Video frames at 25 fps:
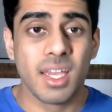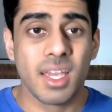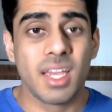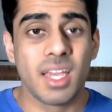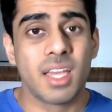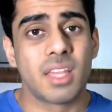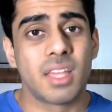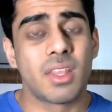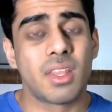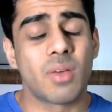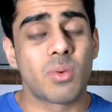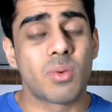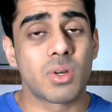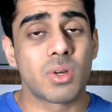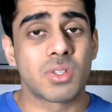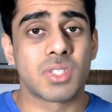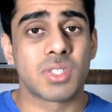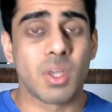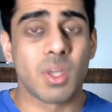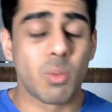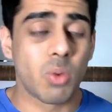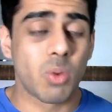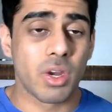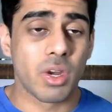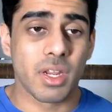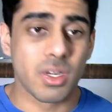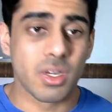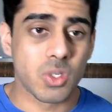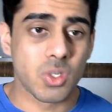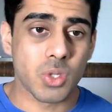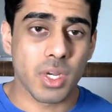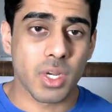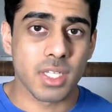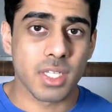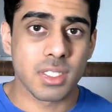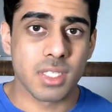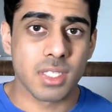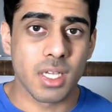They were somewhat
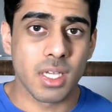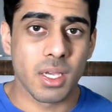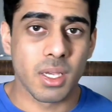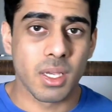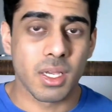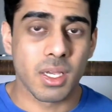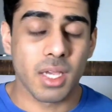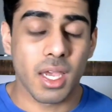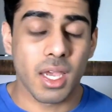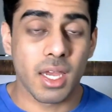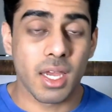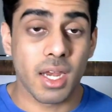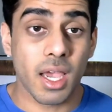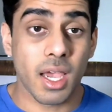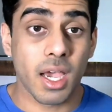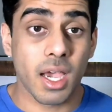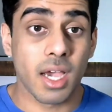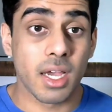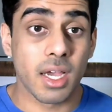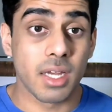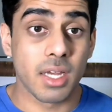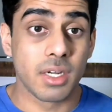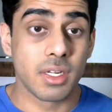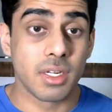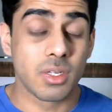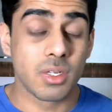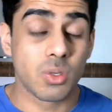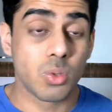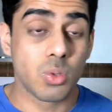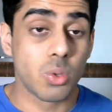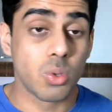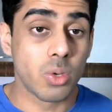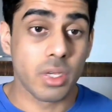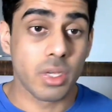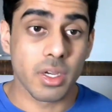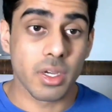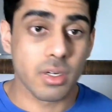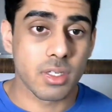interesting and had cool
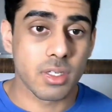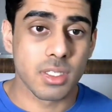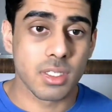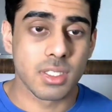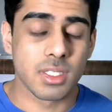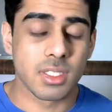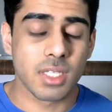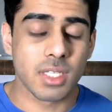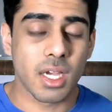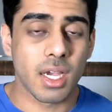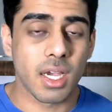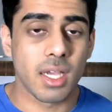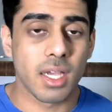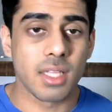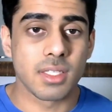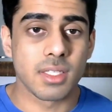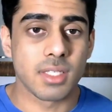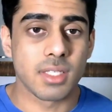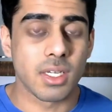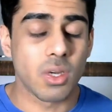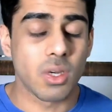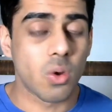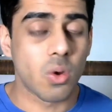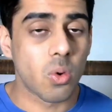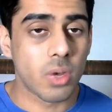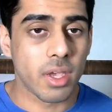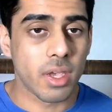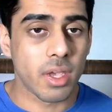character designs and okay